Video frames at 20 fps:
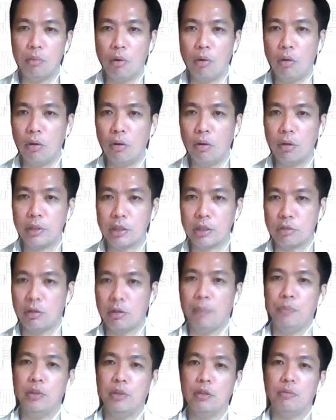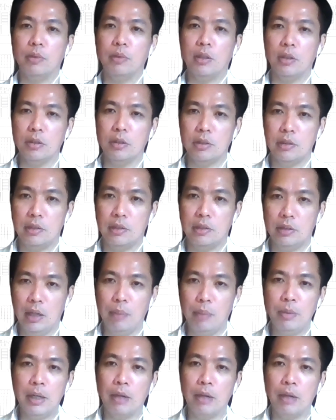more disruptive because